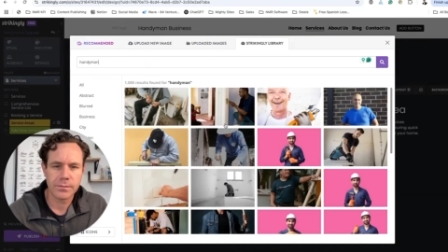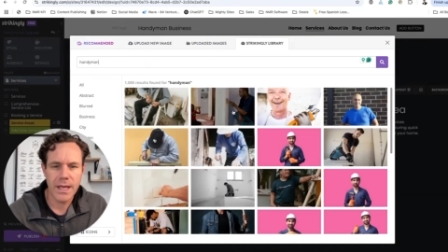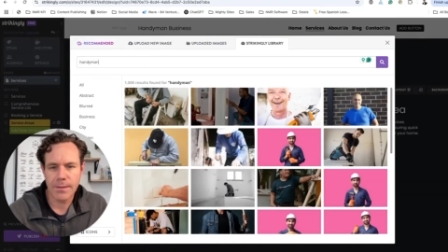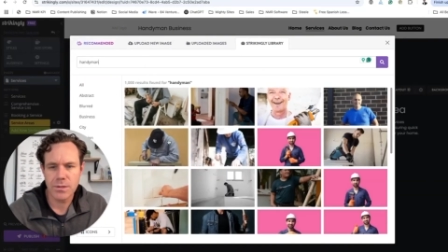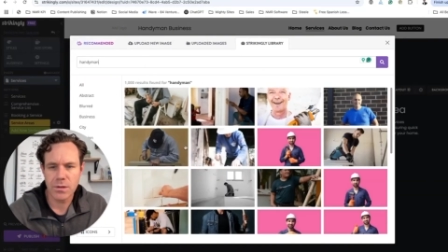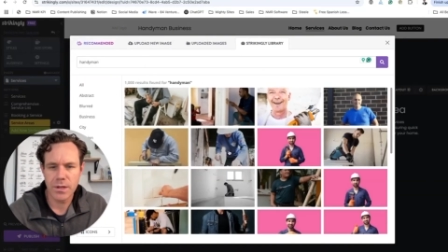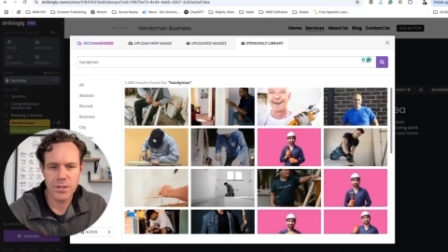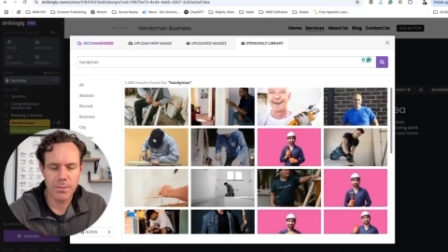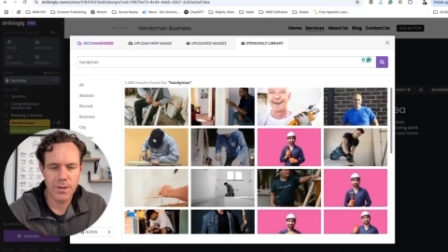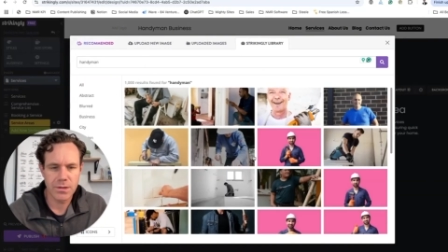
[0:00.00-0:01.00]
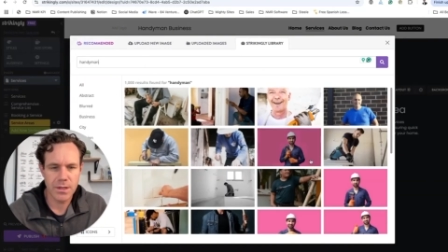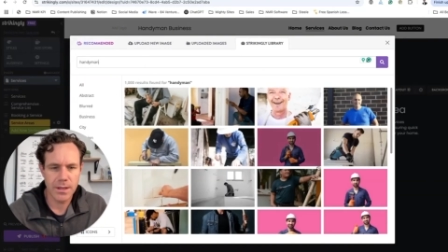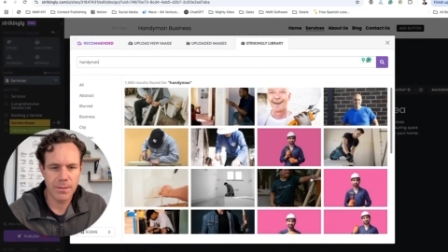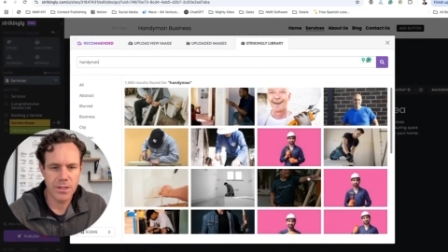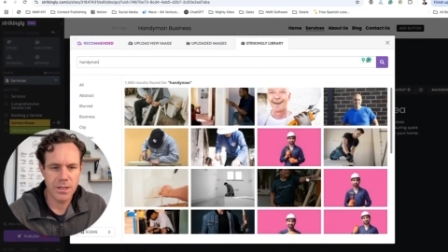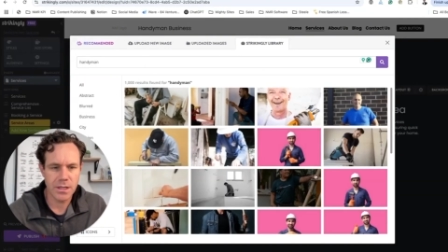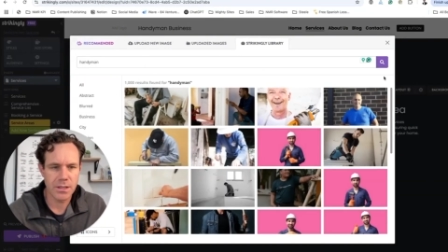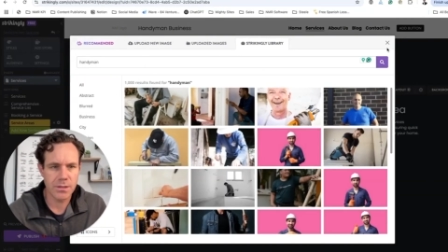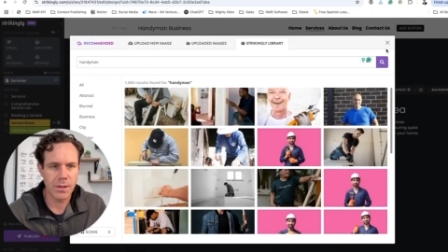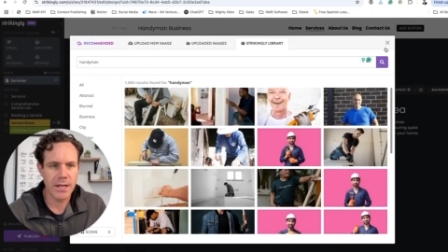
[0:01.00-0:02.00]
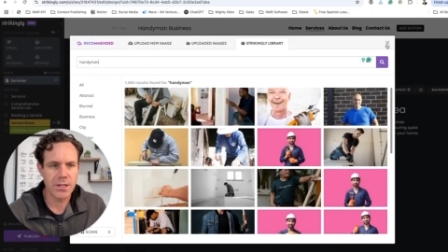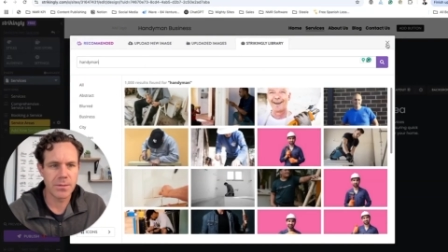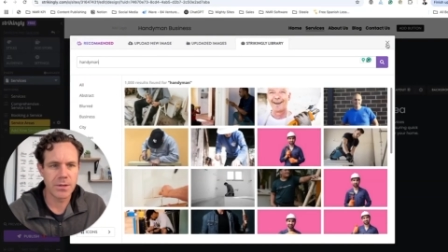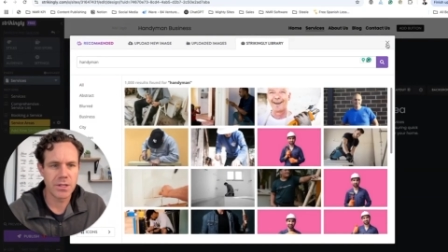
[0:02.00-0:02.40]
so there's some images, unsplash images